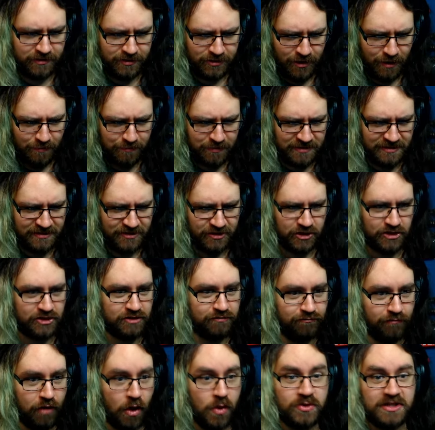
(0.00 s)
the chopper's
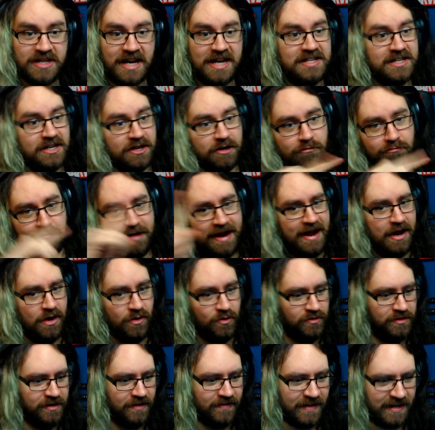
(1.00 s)
just rotating
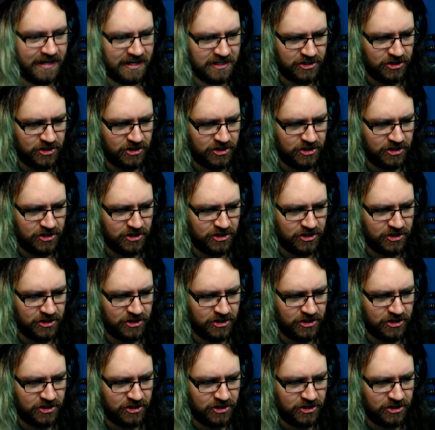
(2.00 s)
around, and then